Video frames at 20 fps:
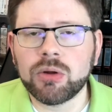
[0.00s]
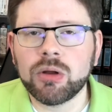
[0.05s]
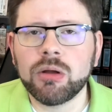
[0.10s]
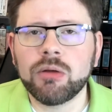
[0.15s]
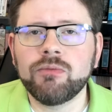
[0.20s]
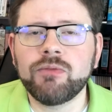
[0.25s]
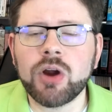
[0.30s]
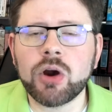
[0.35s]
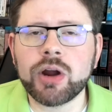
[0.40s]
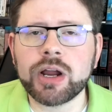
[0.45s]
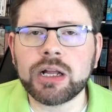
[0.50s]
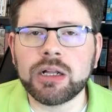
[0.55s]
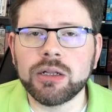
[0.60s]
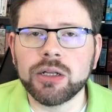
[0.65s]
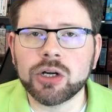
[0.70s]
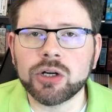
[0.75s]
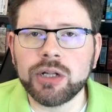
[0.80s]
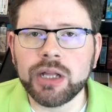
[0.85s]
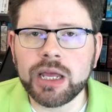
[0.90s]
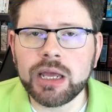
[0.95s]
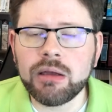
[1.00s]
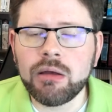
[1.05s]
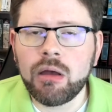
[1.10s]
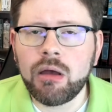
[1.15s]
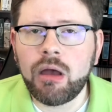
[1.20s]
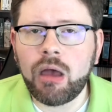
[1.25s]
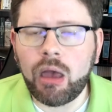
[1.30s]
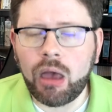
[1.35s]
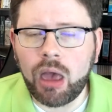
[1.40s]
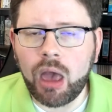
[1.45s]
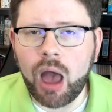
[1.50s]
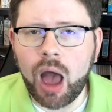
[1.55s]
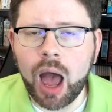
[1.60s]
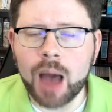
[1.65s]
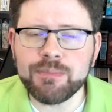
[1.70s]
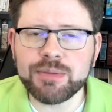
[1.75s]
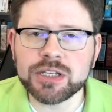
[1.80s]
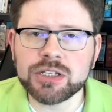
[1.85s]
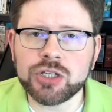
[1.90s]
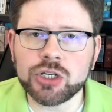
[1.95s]
very clearly
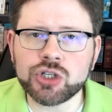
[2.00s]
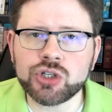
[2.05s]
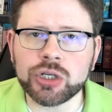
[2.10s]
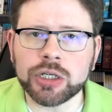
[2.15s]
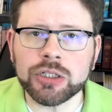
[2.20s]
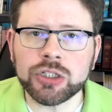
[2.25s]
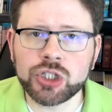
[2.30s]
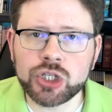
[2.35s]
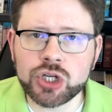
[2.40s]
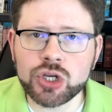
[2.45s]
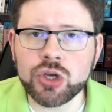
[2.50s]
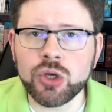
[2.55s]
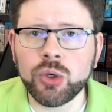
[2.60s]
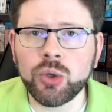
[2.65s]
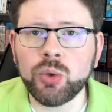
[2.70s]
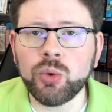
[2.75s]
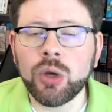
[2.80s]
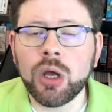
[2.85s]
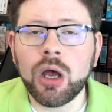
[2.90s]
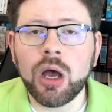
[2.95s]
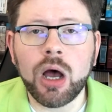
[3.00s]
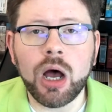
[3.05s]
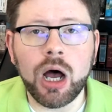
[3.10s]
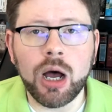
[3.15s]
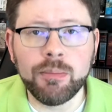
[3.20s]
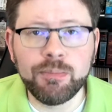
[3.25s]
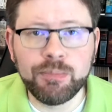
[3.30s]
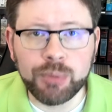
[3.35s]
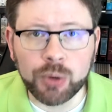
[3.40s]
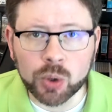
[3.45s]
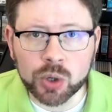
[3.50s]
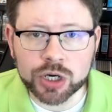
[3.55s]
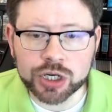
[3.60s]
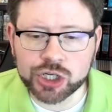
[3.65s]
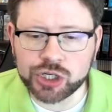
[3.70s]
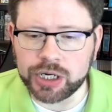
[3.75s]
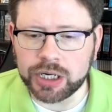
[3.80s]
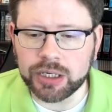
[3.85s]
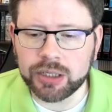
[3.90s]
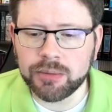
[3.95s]
opposition to
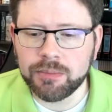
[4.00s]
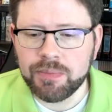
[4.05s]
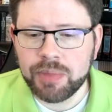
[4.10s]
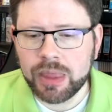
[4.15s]
abortion.